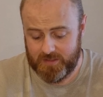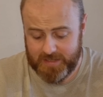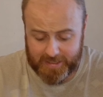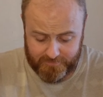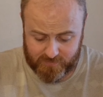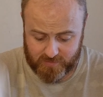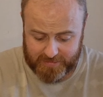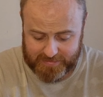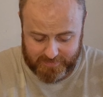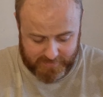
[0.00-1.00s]
Yeah, so
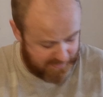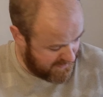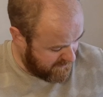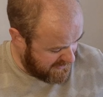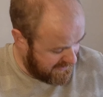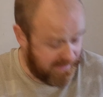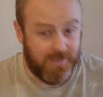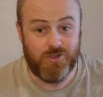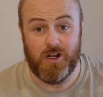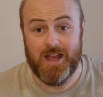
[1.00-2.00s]
that's my
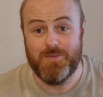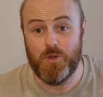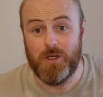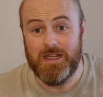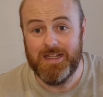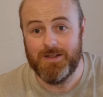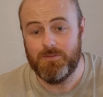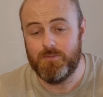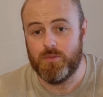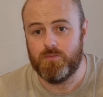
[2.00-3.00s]
July
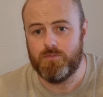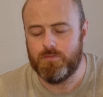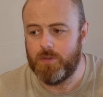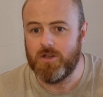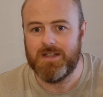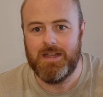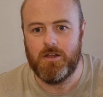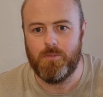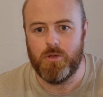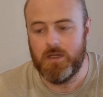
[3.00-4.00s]
bounty,
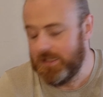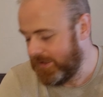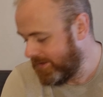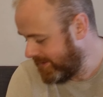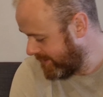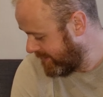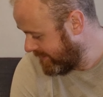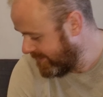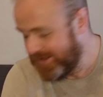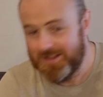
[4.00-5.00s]
not booty.
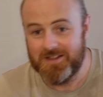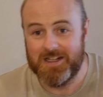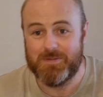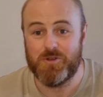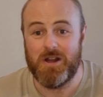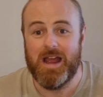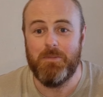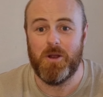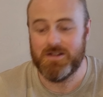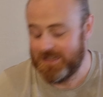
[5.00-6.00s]
That's my July
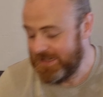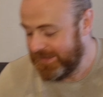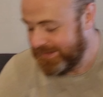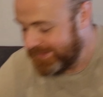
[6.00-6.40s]
bounty.